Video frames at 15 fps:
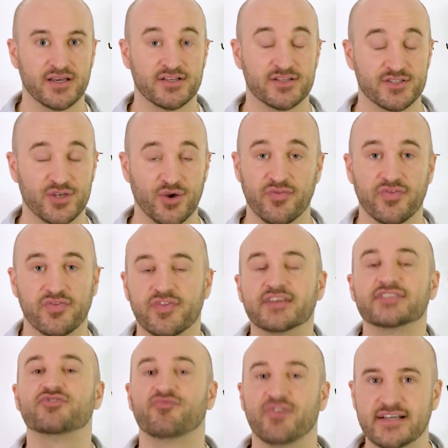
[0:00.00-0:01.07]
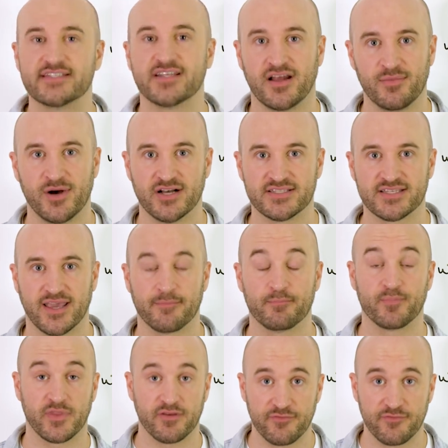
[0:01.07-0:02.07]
So there's a reason I'm asking.